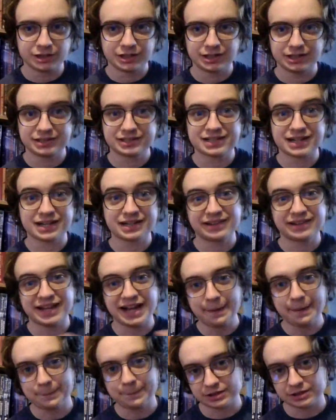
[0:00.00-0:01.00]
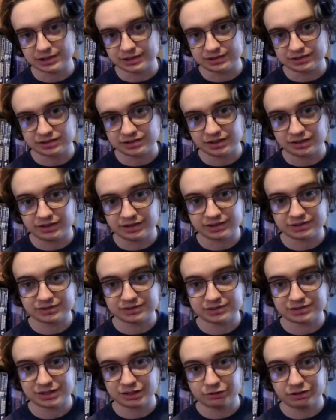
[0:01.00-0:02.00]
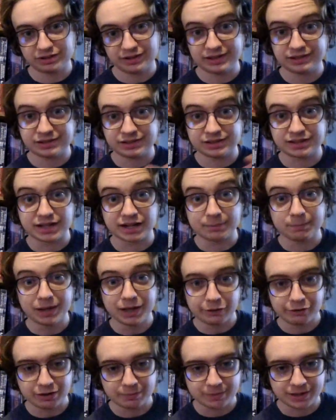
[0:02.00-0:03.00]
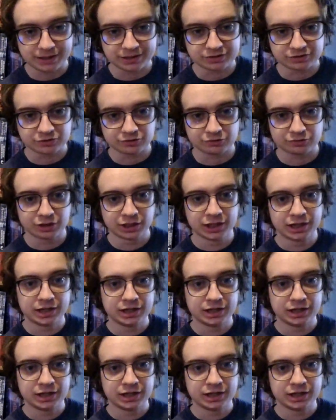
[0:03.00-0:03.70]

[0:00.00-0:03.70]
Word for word: It's kind of the opposite. thinks Siri thinks he's gonna marry a monster.